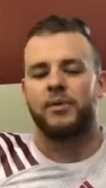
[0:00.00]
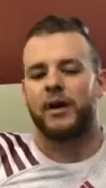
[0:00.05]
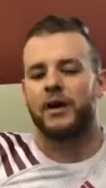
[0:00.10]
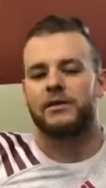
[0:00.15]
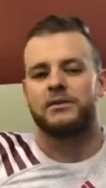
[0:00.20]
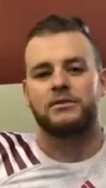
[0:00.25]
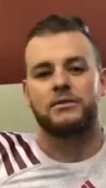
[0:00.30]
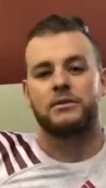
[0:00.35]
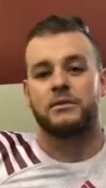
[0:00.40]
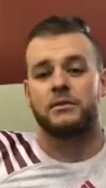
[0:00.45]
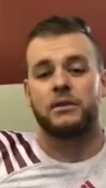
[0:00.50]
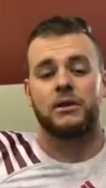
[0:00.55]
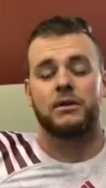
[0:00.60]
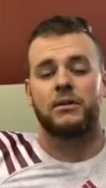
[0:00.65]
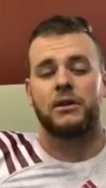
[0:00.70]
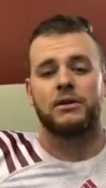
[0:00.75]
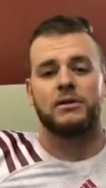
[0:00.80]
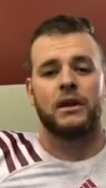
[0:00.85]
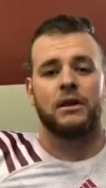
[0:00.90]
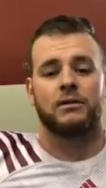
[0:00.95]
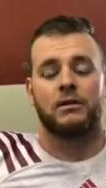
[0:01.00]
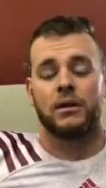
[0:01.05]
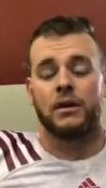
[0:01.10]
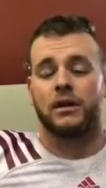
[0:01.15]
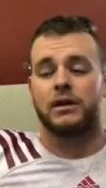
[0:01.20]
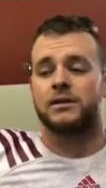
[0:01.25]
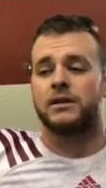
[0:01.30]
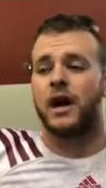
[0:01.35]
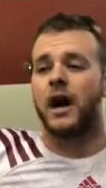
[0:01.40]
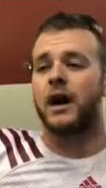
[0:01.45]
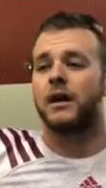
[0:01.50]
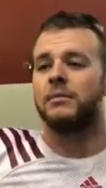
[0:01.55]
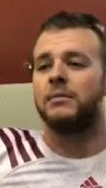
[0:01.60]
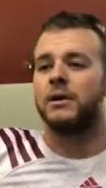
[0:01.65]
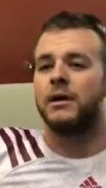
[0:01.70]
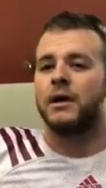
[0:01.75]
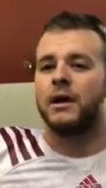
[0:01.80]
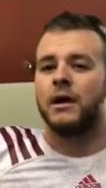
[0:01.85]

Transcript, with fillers: Peyton's doing a really well, a really good job.